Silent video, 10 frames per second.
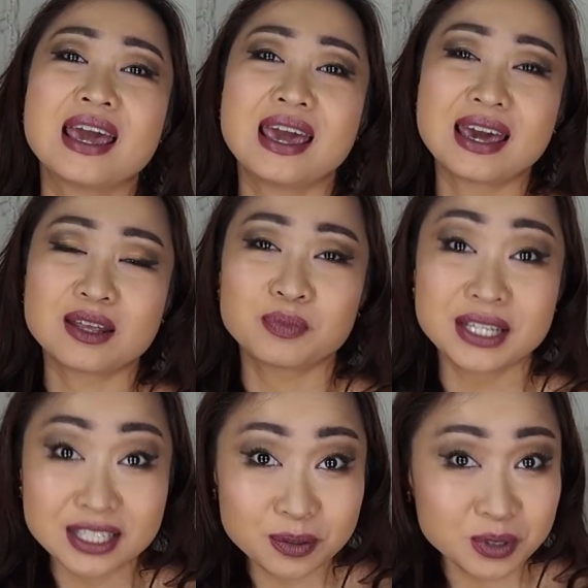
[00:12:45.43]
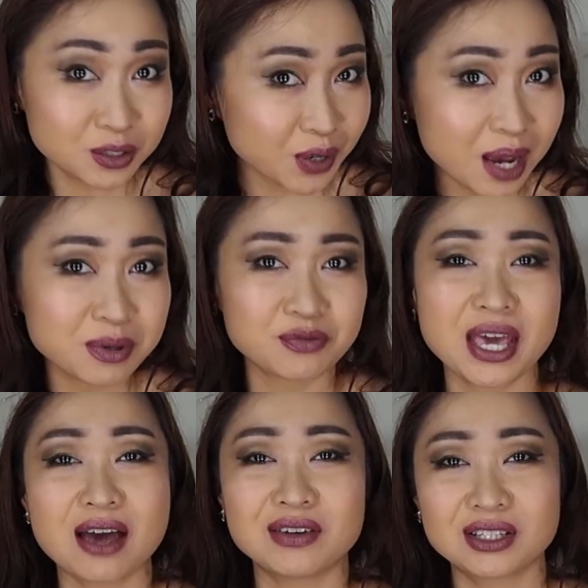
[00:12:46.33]
And please subscribe if you
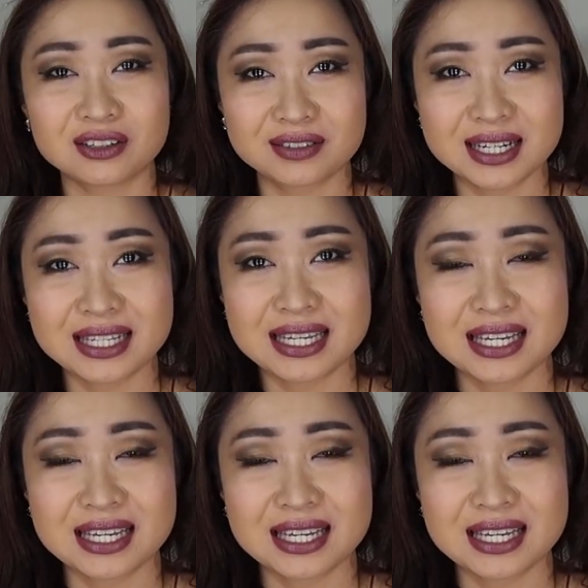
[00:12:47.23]
haven't already.